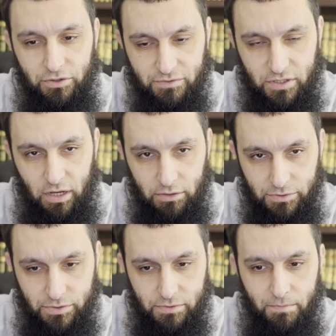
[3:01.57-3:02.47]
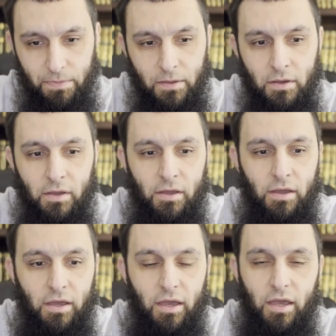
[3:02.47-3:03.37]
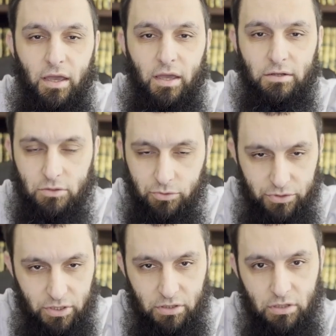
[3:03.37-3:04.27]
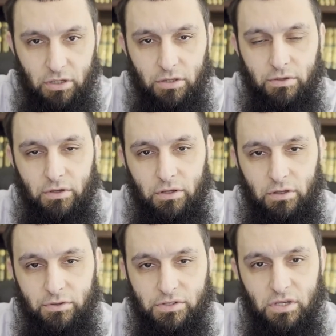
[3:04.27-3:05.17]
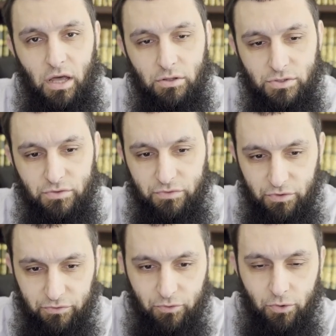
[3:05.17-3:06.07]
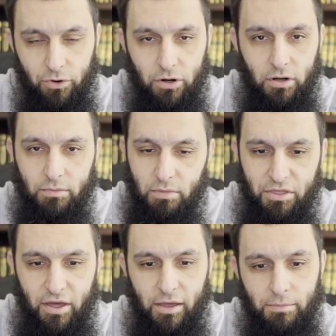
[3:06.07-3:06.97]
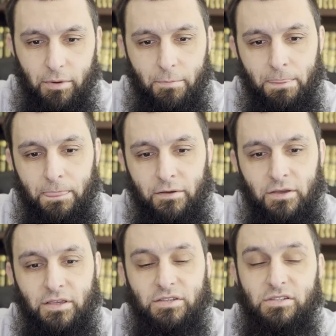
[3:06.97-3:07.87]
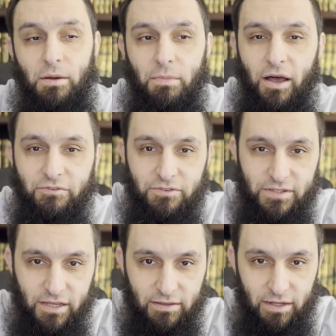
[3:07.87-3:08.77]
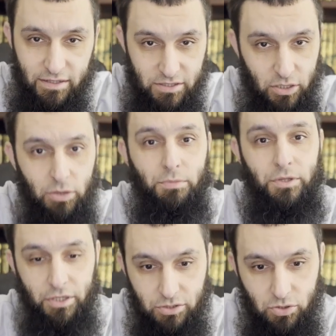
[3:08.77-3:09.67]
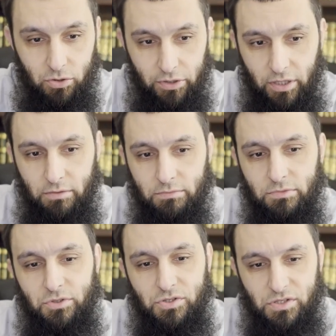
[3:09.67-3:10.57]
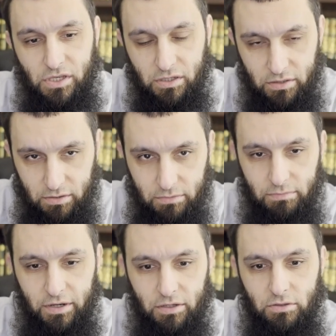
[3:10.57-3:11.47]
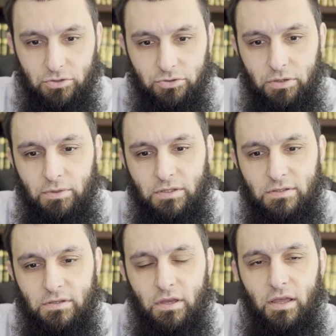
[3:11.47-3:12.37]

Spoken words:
of scholars, including the scholars of the four madhahib. Some have said that it's obligatory to seek medical treatment,